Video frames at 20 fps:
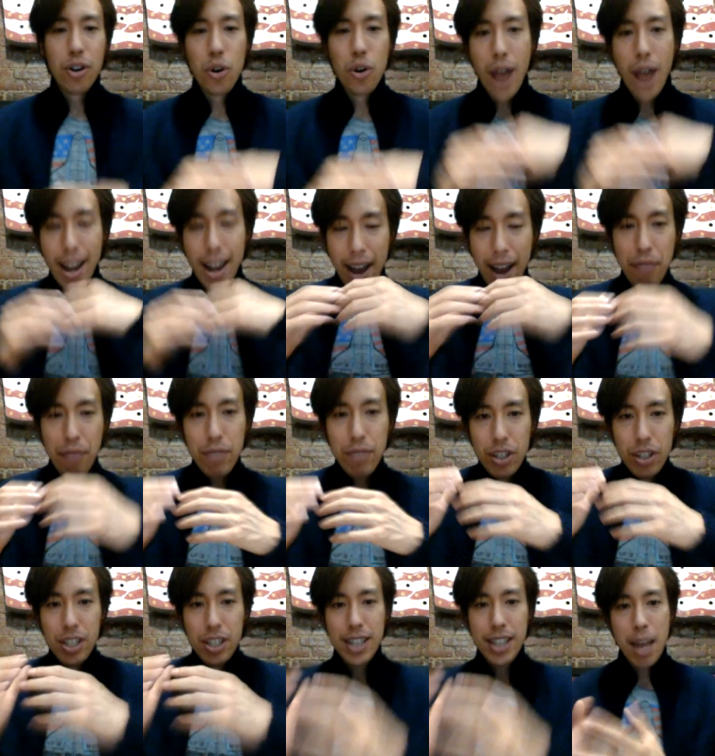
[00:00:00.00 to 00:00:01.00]
who at
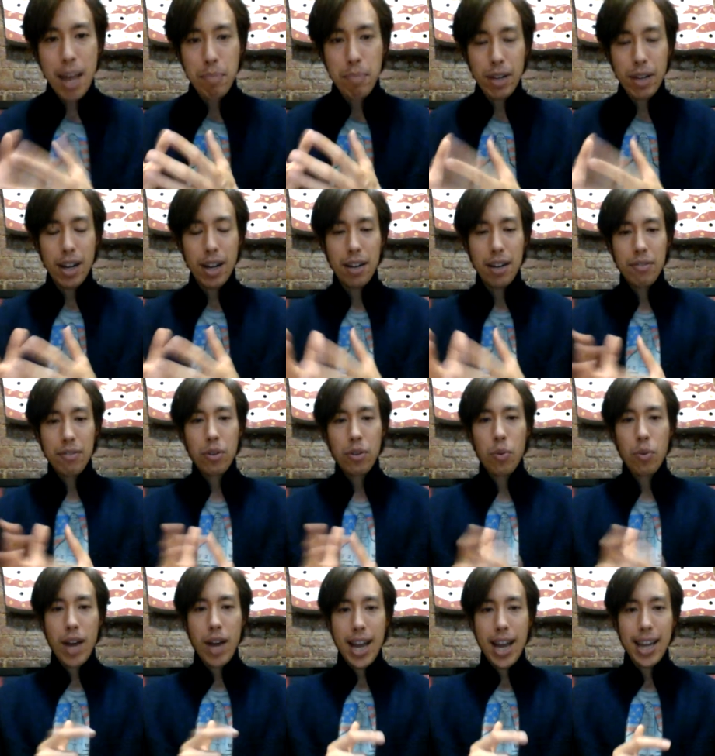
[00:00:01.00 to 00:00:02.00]
every step of
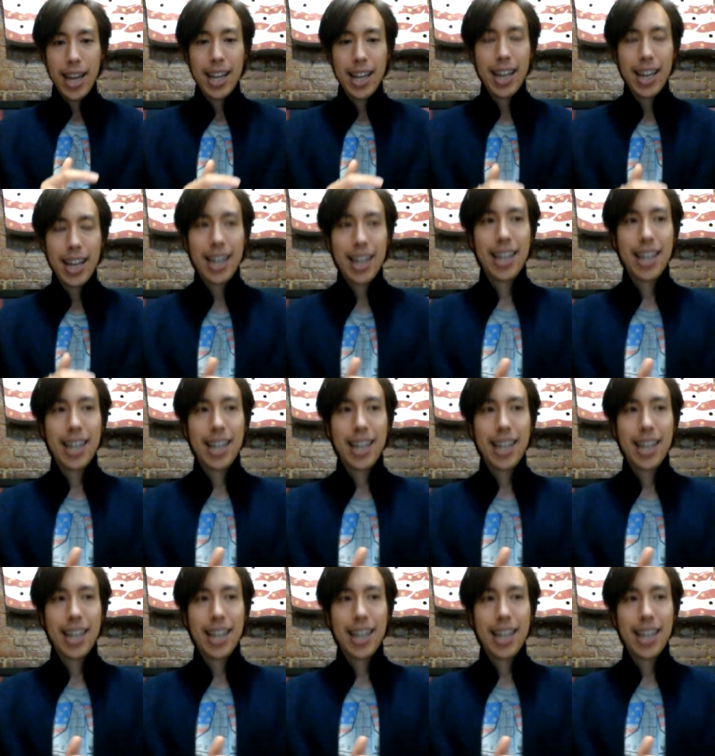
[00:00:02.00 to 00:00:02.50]
the way